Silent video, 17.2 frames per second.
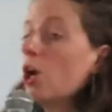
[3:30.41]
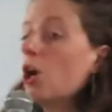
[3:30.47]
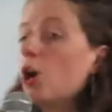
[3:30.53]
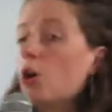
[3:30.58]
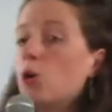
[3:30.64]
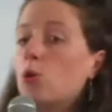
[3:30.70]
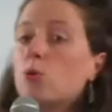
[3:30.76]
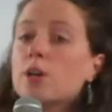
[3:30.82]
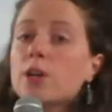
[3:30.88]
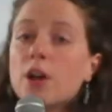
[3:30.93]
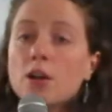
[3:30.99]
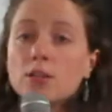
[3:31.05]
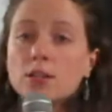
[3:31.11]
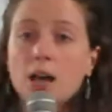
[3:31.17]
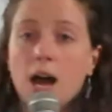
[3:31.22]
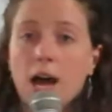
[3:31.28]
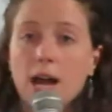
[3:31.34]
Who in
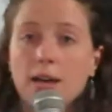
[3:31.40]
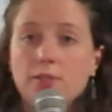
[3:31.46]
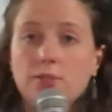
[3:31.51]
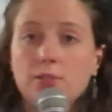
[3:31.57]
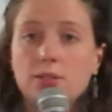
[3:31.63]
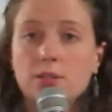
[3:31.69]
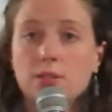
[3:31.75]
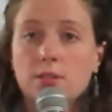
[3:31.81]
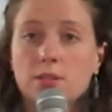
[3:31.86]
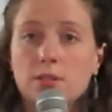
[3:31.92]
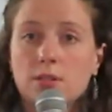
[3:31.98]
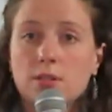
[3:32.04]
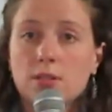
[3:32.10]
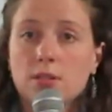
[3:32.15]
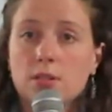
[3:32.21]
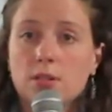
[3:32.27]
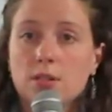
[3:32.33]
our lives
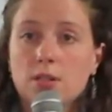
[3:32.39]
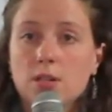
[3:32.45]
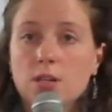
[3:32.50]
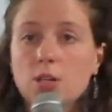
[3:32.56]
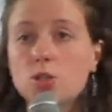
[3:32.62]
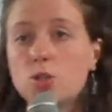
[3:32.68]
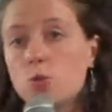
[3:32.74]
do